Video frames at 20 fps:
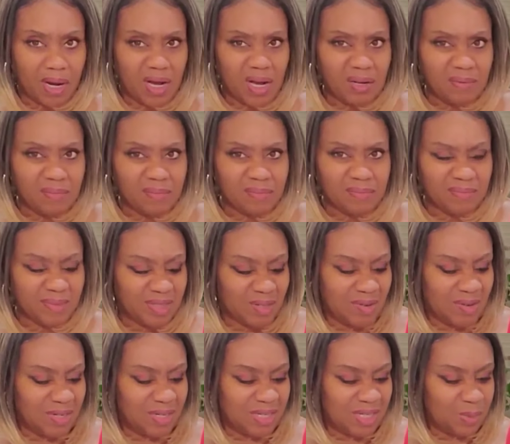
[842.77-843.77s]
up
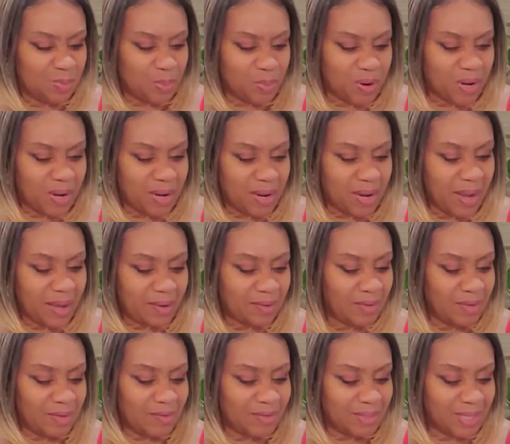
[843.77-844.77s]
during the spring. I
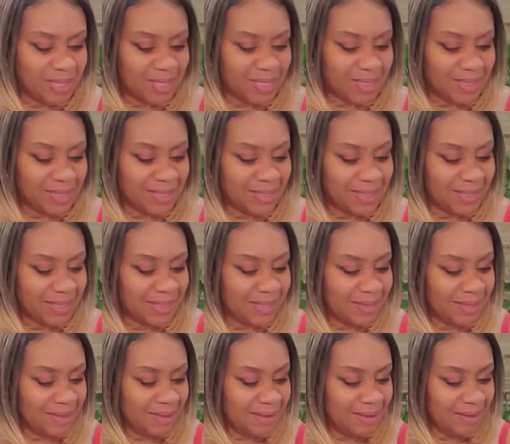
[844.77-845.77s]
don't know what that is,
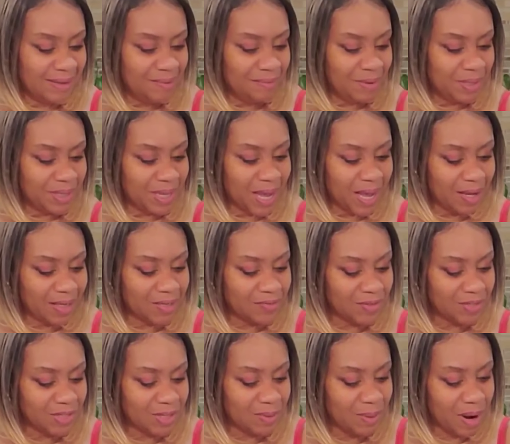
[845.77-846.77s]
but the house
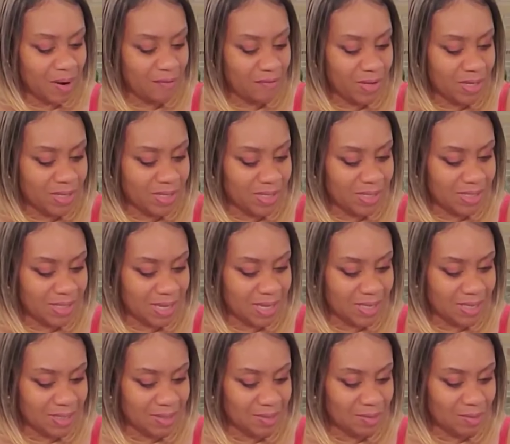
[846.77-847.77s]
for some odd reason
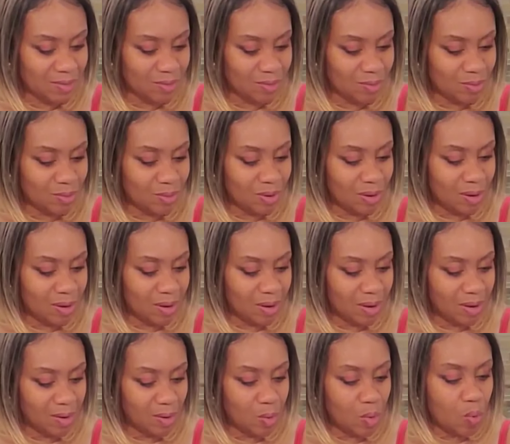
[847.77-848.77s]
stays a little
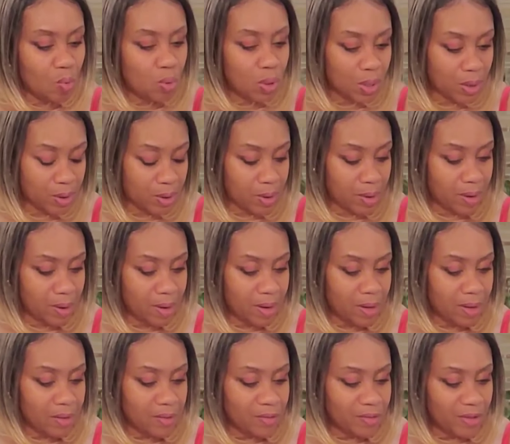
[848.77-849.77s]
cooler
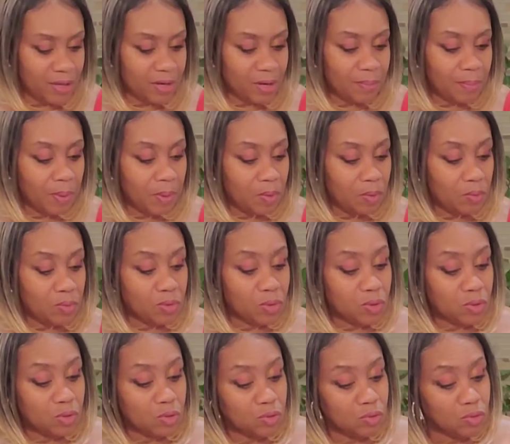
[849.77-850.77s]
than
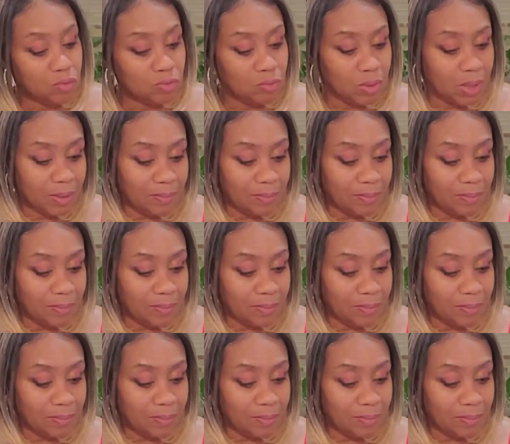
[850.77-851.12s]
opposed to